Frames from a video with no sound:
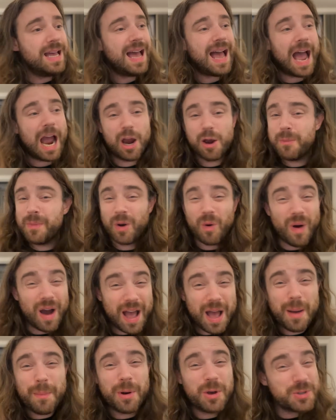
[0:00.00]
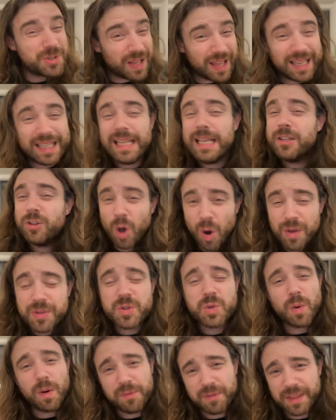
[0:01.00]
Harry Maguire, most likely not in the
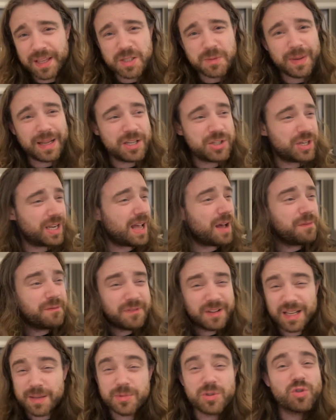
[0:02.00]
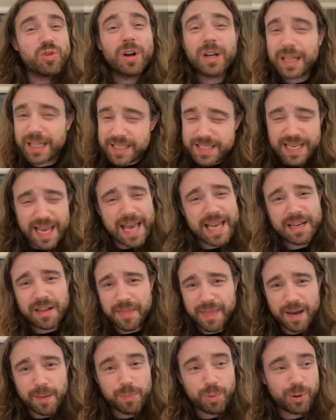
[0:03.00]
squad for the next manager. Calvin Phillips struggling to get in at
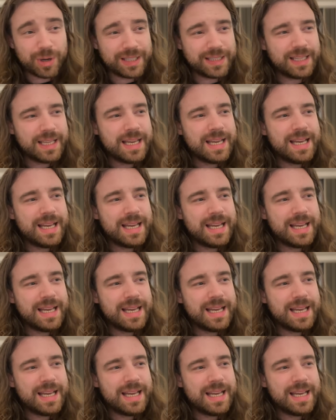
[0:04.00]
that point.